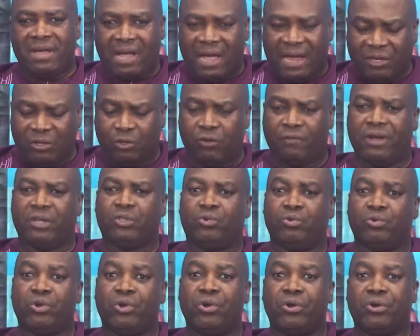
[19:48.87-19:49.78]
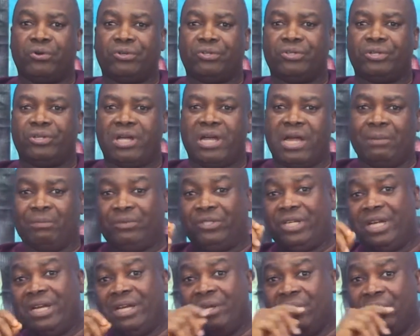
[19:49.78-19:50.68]
hand over to God, I'm
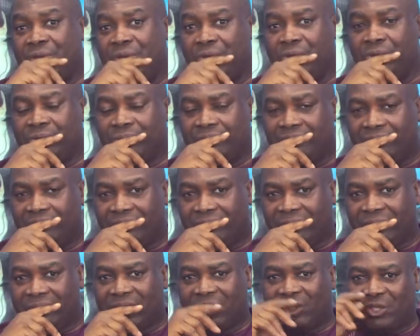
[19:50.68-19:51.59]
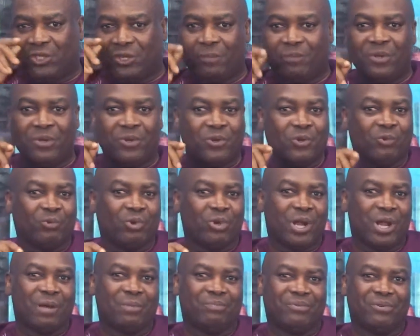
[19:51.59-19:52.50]
telling you, something good will
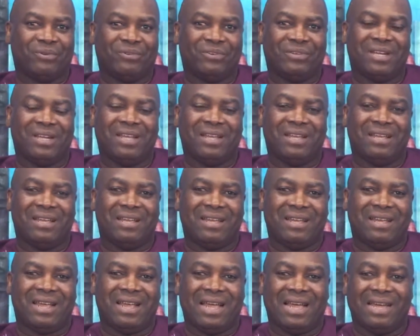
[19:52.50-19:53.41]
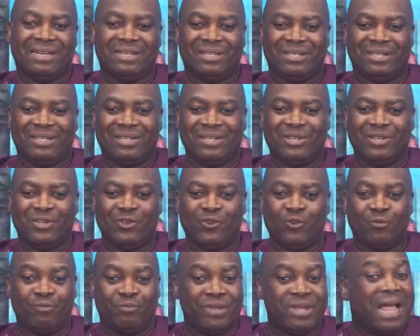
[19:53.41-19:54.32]
happen, and you
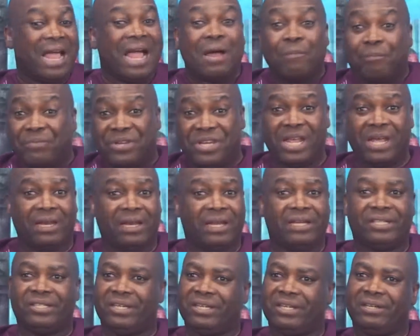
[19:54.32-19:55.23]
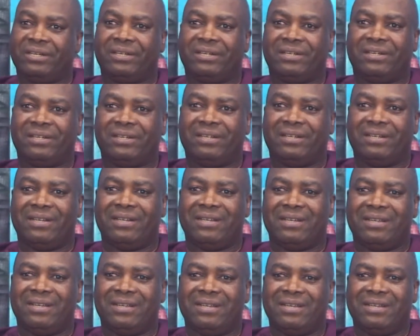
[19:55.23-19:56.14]
will be happier later.
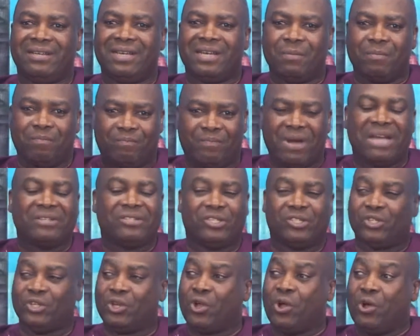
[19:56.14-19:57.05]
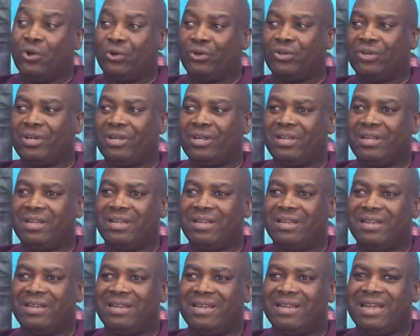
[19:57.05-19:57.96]
The past is gone,
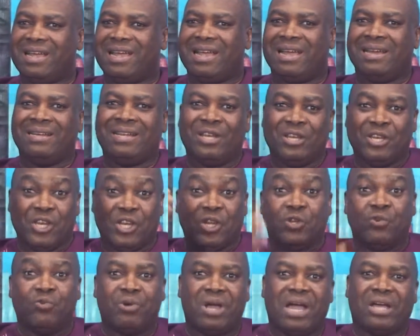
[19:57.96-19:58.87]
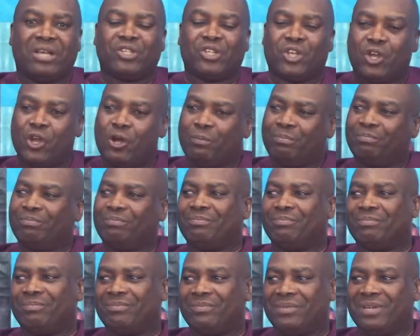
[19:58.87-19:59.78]
and the new has come.
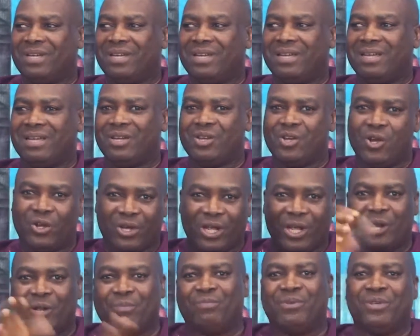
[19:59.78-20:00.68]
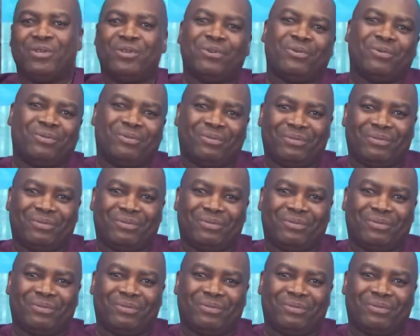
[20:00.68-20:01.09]
God helping you.